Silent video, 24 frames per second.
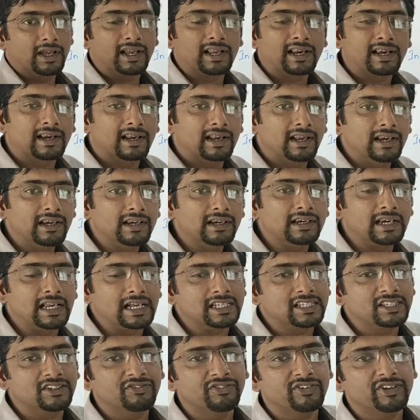In
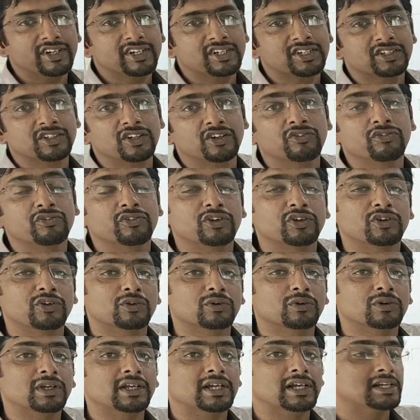classification of
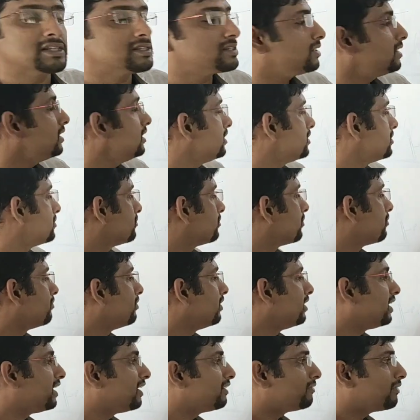neuroglia cells, we
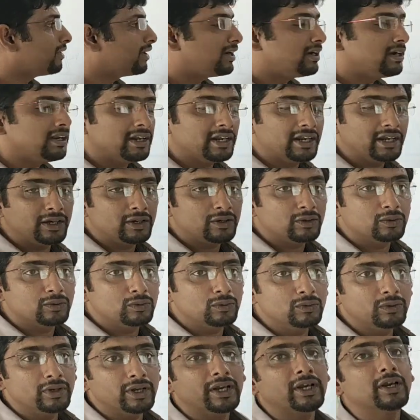will divide in
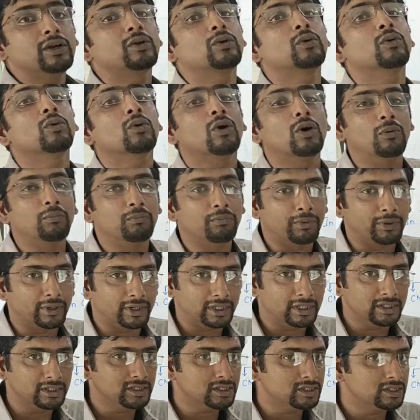two
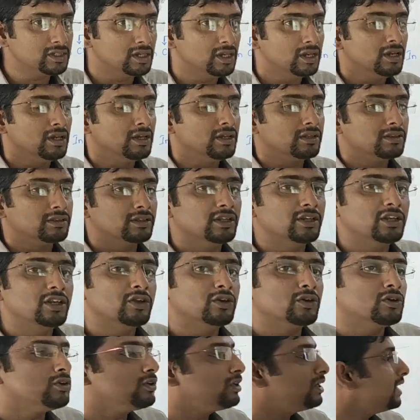components. The
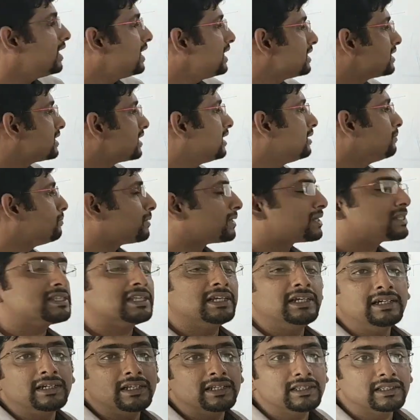neuroglia cell
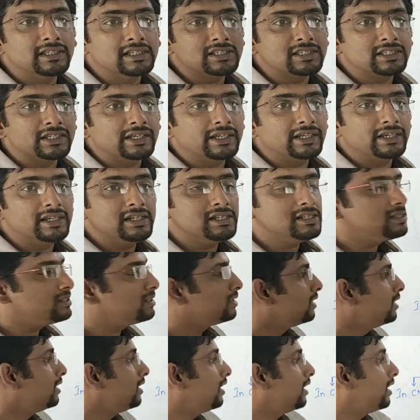present in the
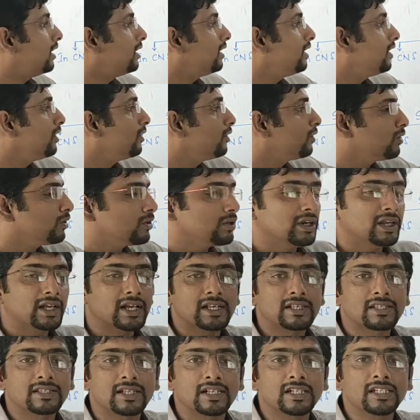CNS and neuroglia
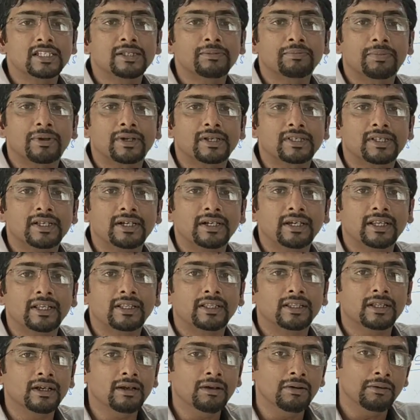cells present in
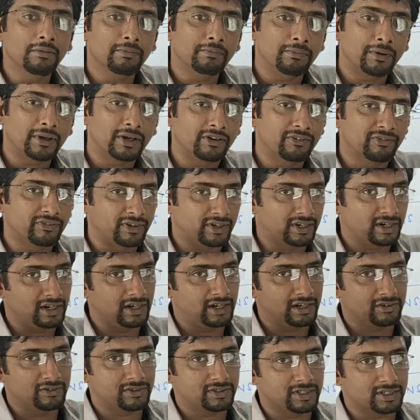the peripheral
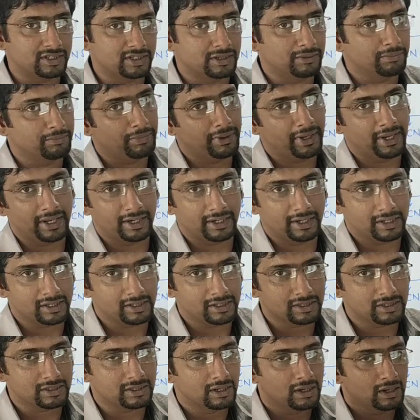nervous system,
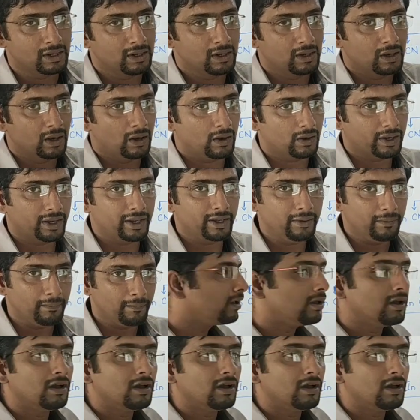PNS. Okay.